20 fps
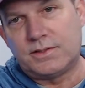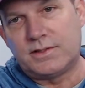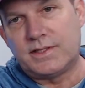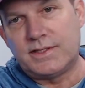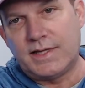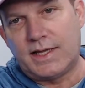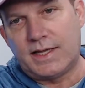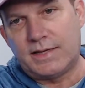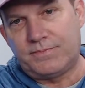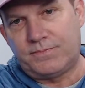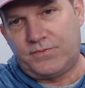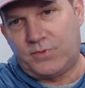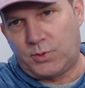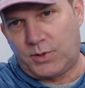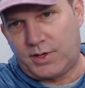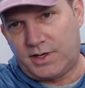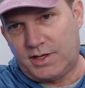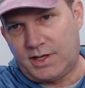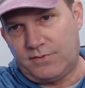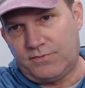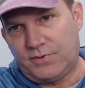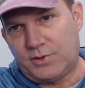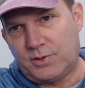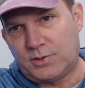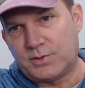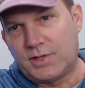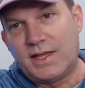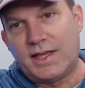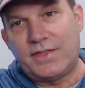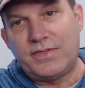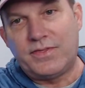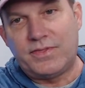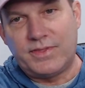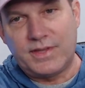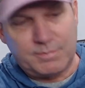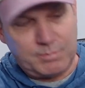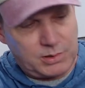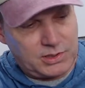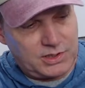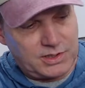dead 48 volt,
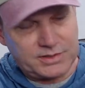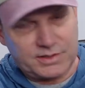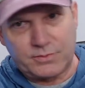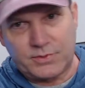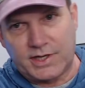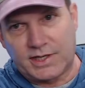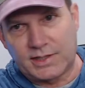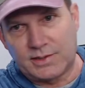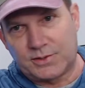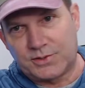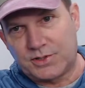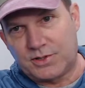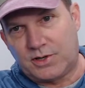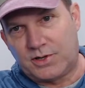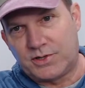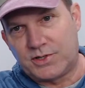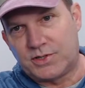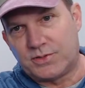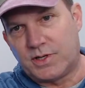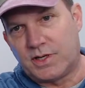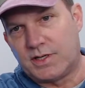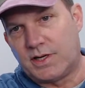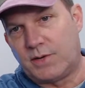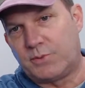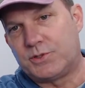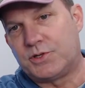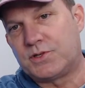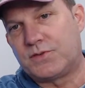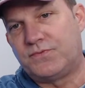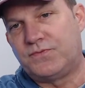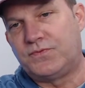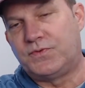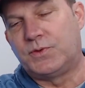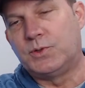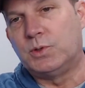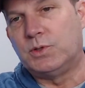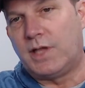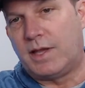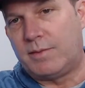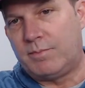then plug the regular charger in. I would just
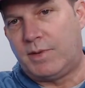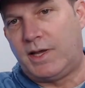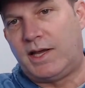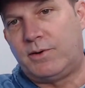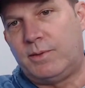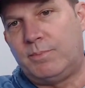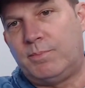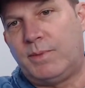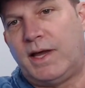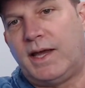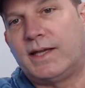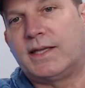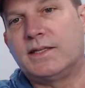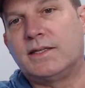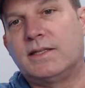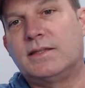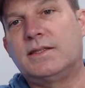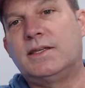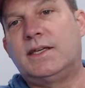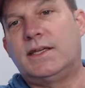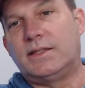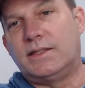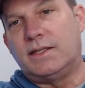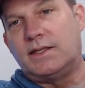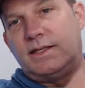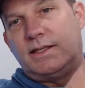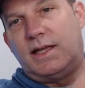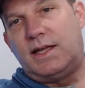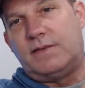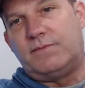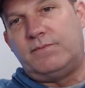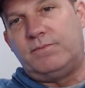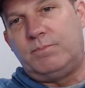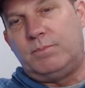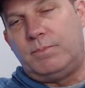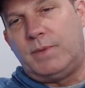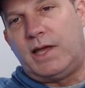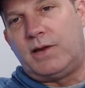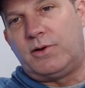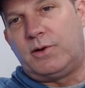fool that battery pack into thinking that it had
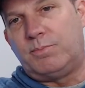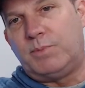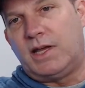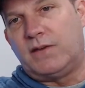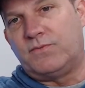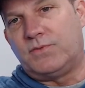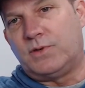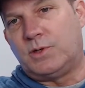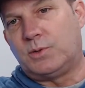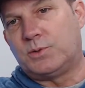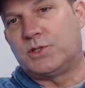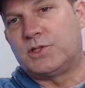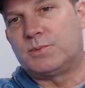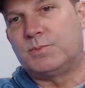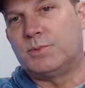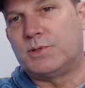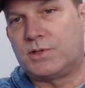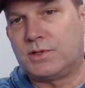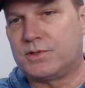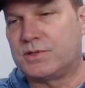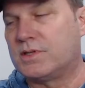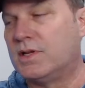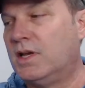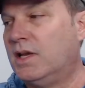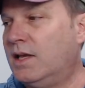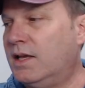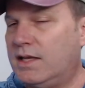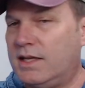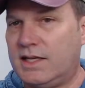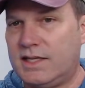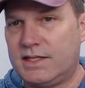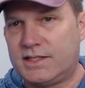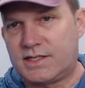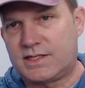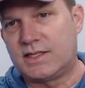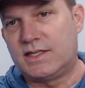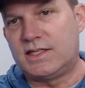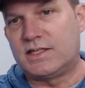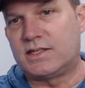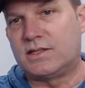battery pack voltages because it
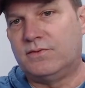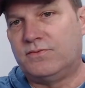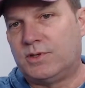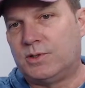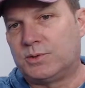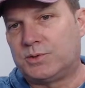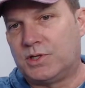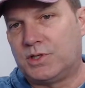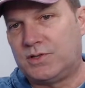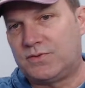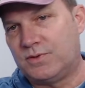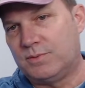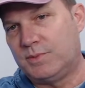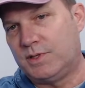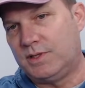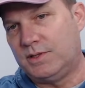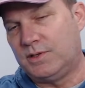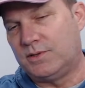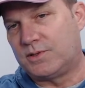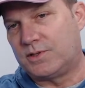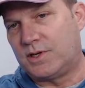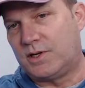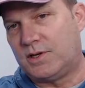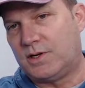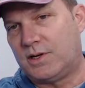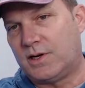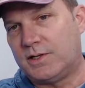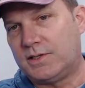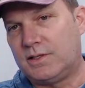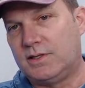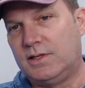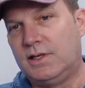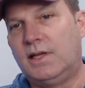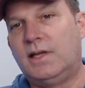sees the voltage from the other cart.